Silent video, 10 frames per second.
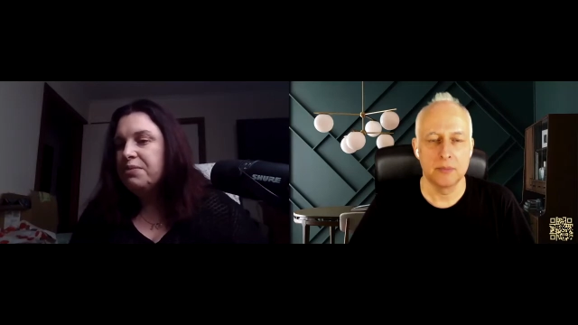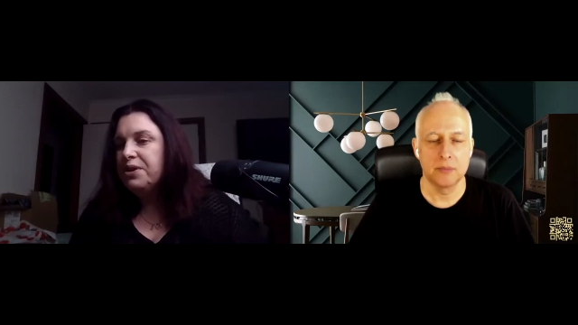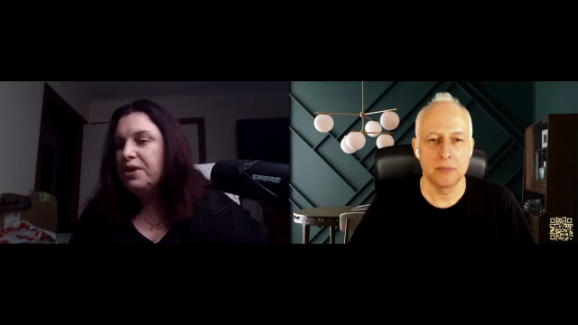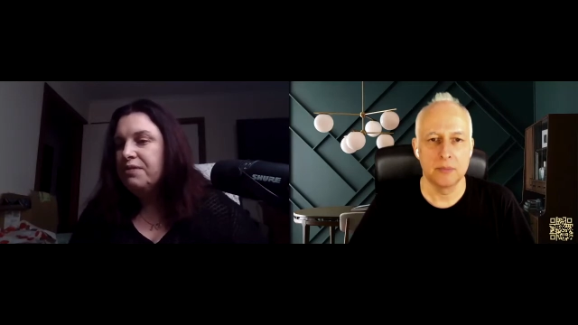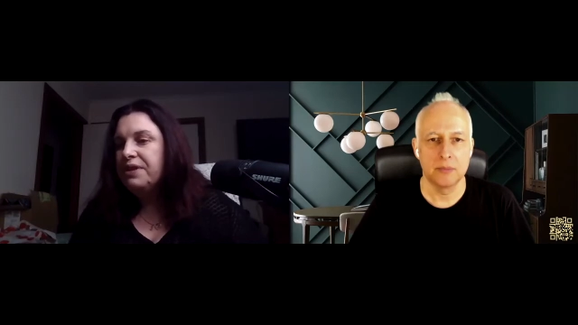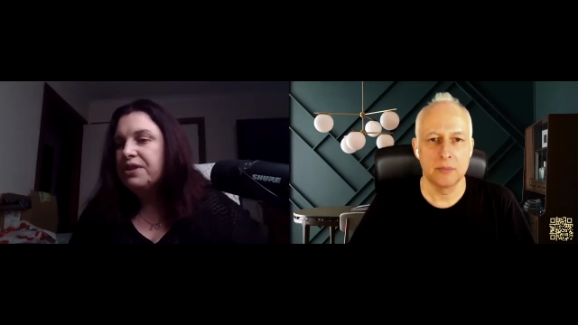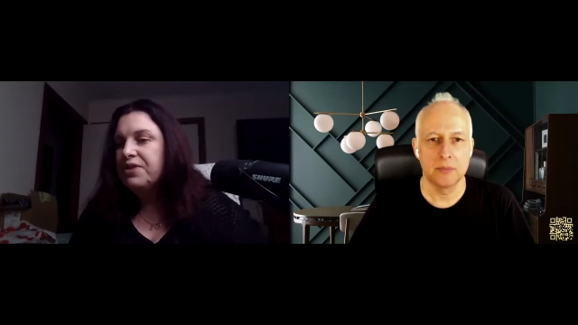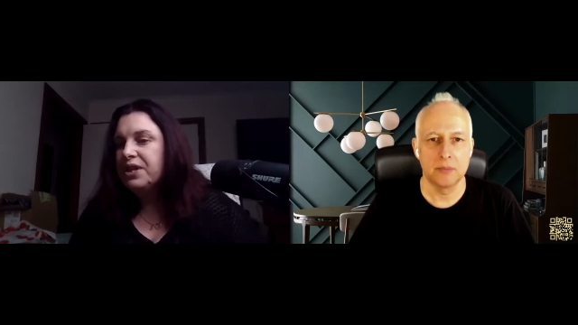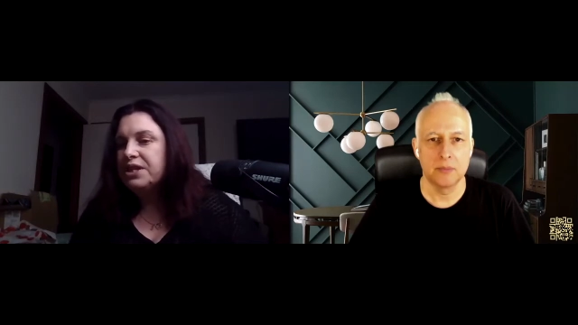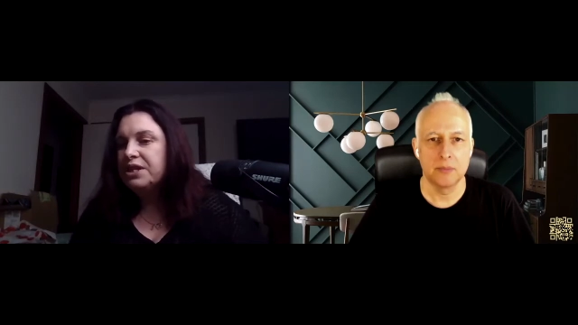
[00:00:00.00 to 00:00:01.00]
Speaker 1: perfect
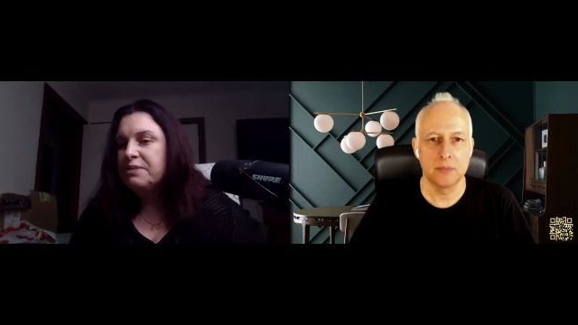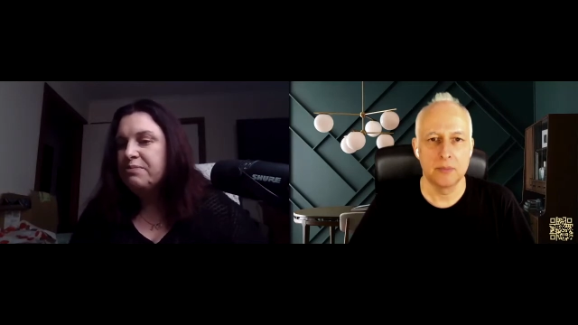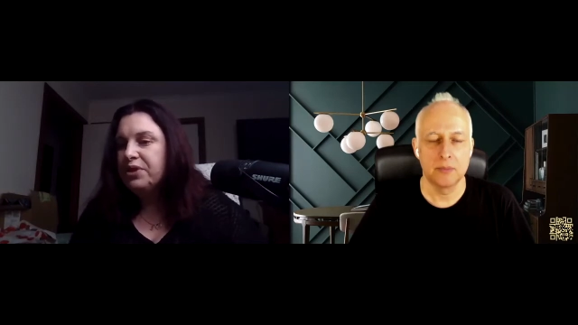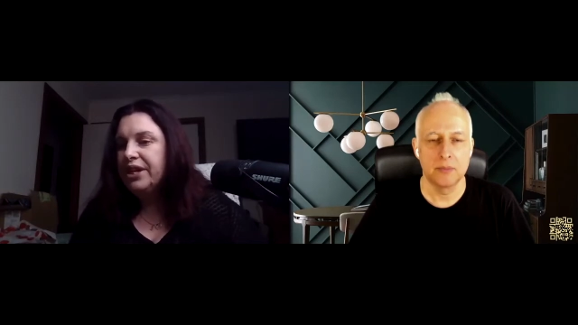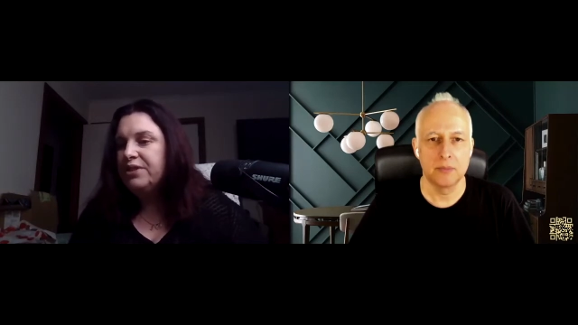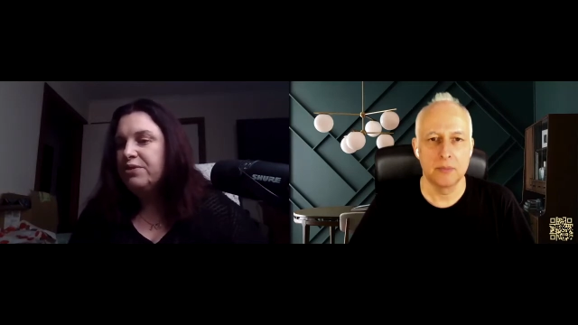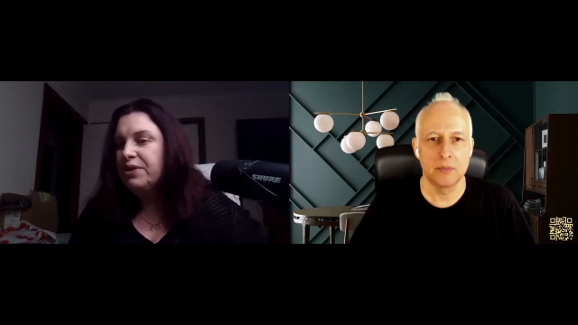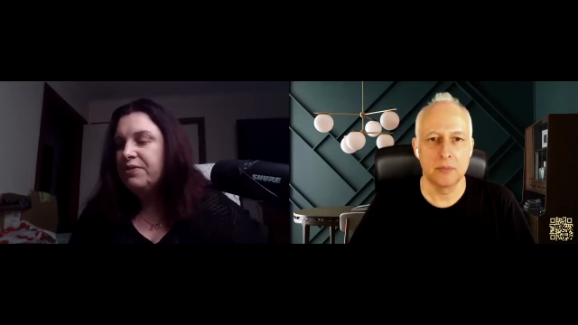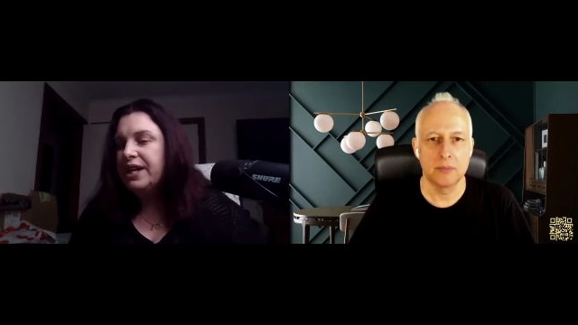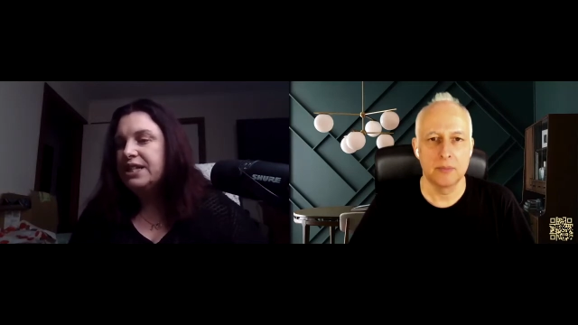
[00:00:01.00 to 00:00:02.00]
thing to just blend all of
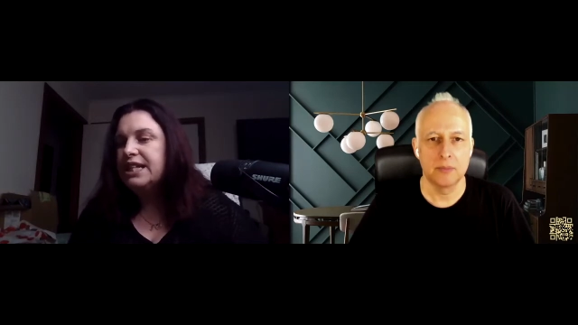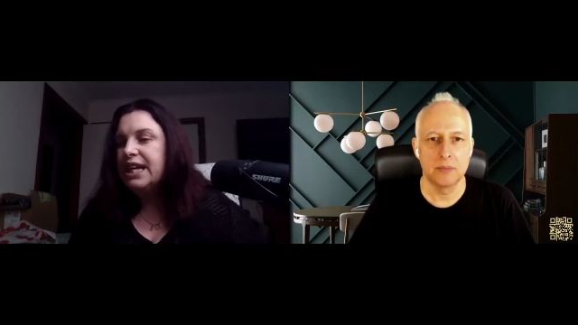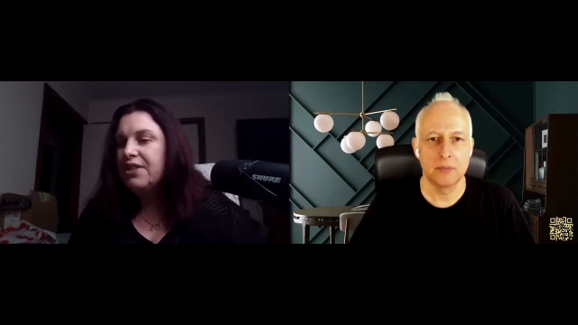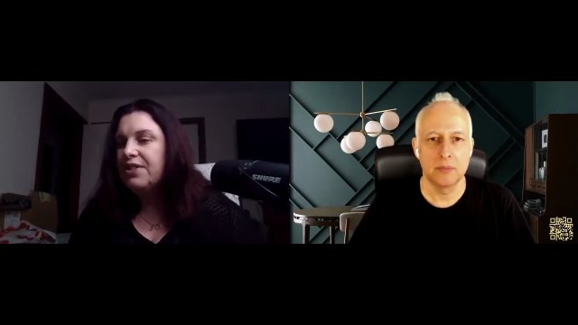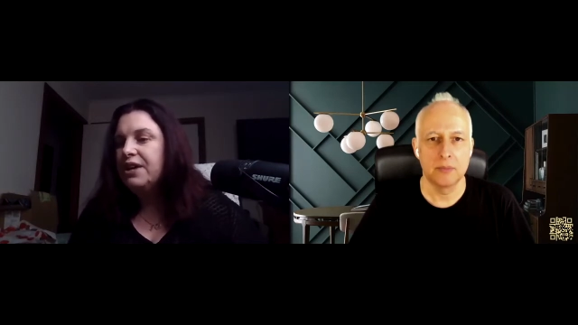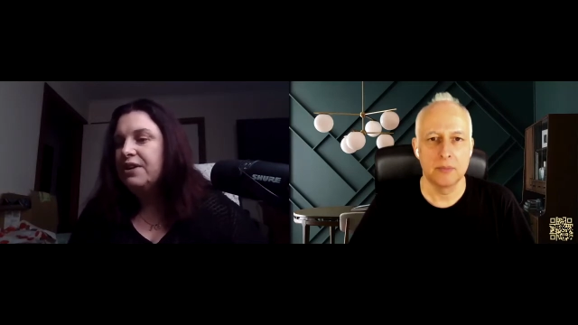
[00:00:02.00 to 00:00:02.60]
that together